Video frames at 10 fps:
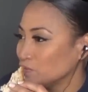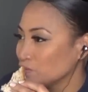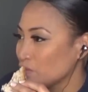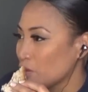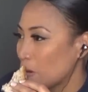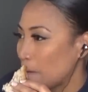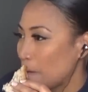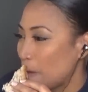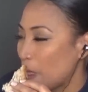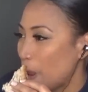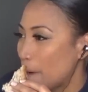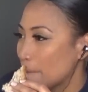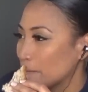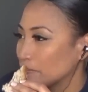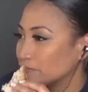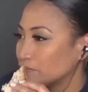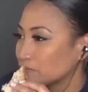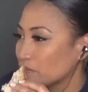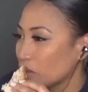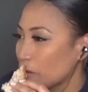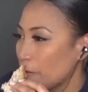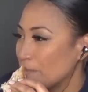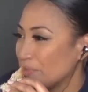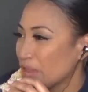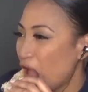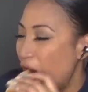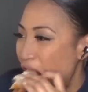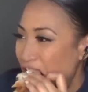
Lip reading: [no speech]